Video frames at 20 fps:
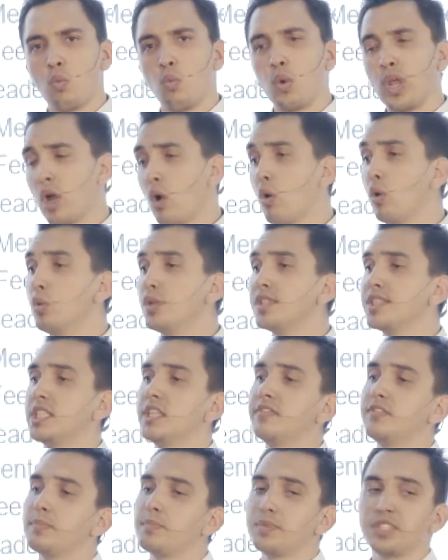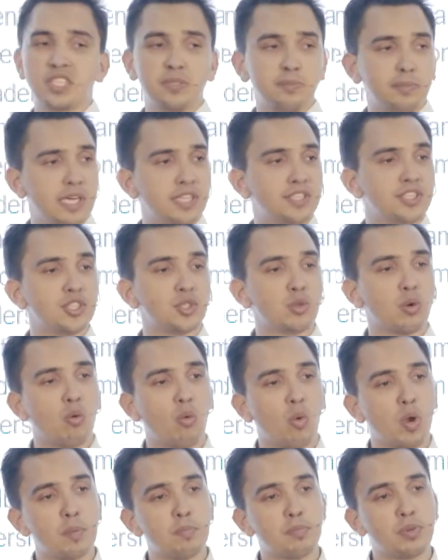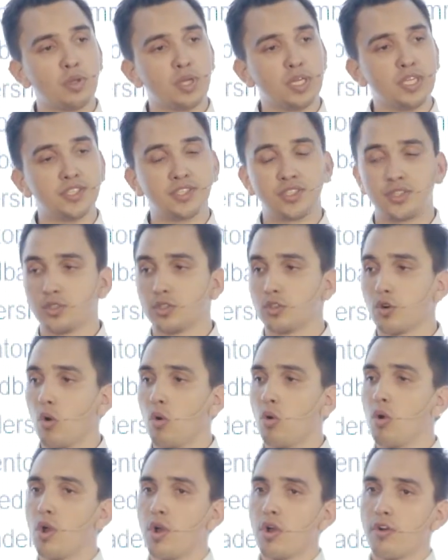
we always give the possibility to our employees to grow